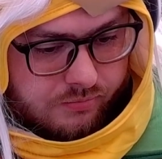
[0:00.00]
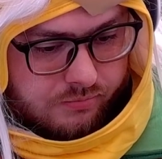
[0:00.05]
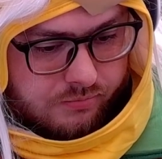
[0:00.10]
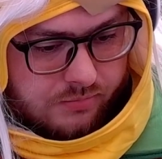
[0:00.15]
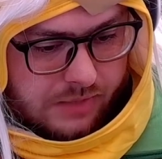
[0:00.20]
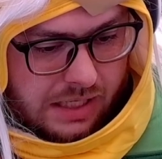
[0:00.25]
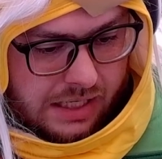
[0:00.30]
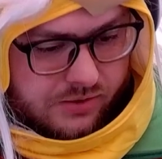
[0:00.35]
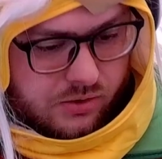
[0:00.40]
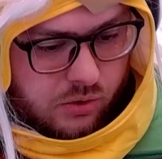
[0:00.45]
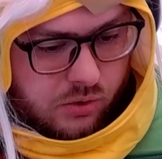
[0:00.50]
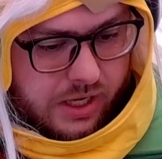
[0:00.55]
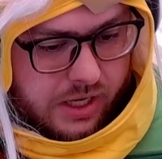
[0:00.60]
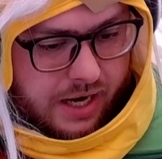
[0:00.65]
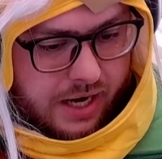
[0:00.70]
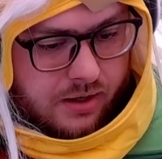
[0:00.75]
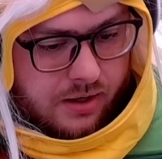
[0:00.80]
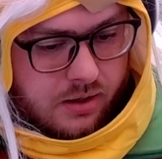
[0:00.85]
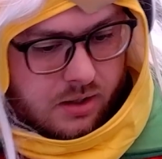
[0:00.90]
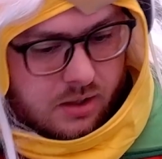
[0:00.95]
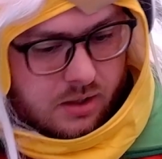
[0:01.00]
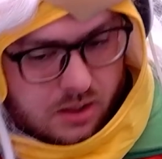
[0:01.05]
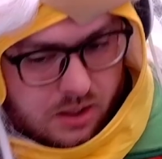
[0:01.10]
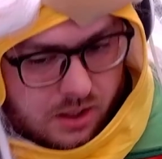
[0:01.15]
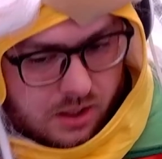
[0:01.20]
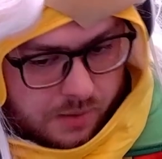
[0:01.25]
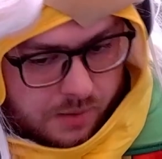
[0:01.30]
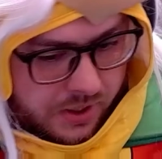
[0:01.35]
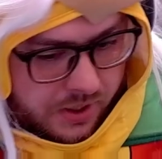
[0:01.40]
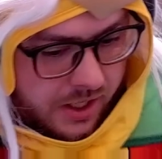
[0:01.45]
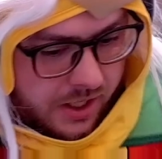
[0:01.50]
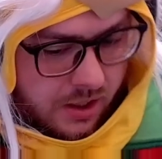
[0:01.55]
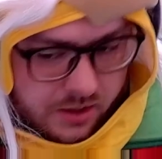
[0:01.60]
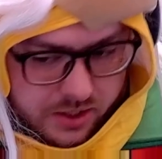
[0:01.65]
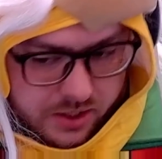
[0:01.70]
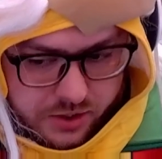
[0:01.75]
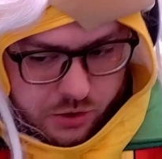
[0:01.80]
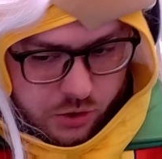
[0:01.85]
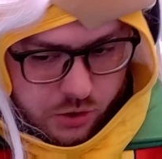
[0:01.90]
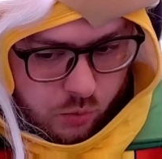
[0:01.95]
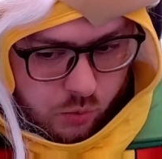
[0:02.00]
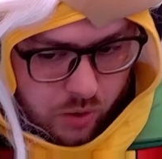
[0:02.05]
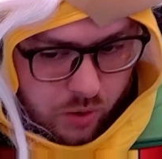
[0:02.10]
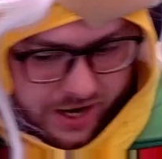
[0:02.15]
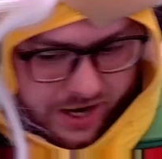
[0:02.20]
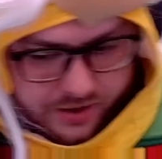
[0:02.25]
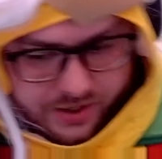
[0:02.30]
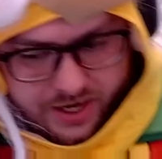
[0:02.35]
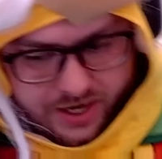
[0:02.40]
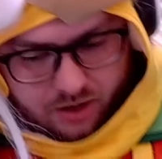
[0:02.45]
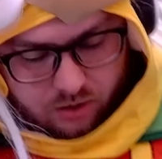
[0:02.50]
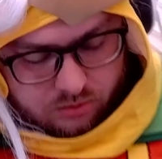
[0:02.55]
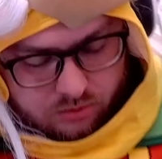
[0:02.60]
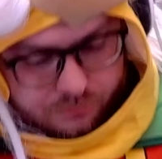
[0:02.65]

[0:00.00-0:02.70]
That's okay. I'm going to continue to rant now.